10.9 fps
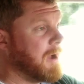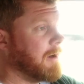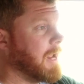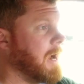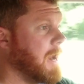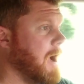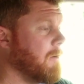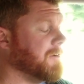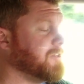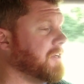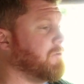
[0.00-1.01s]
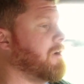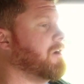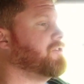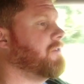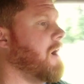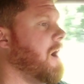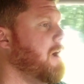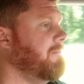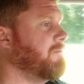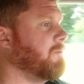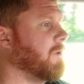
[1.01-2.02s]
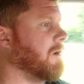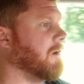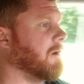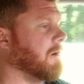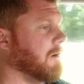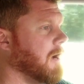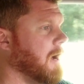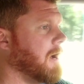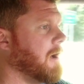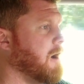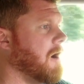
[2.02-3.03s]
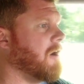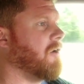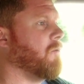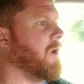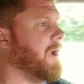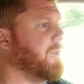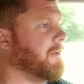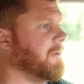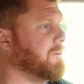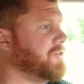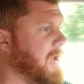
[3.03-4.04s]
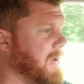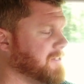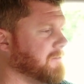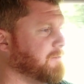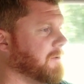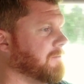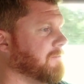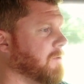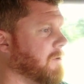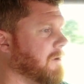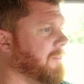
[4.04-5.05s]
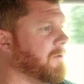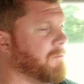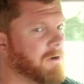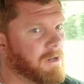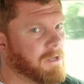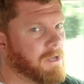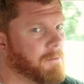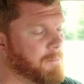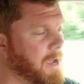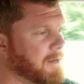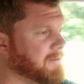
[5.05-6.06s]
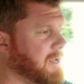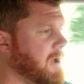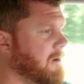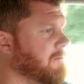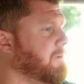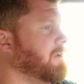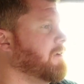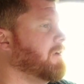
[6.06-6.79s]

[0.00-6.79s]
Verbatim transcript: about 8 hours into our drive. We're on our way to Jacksonville, Florida, and then we're going to cut back down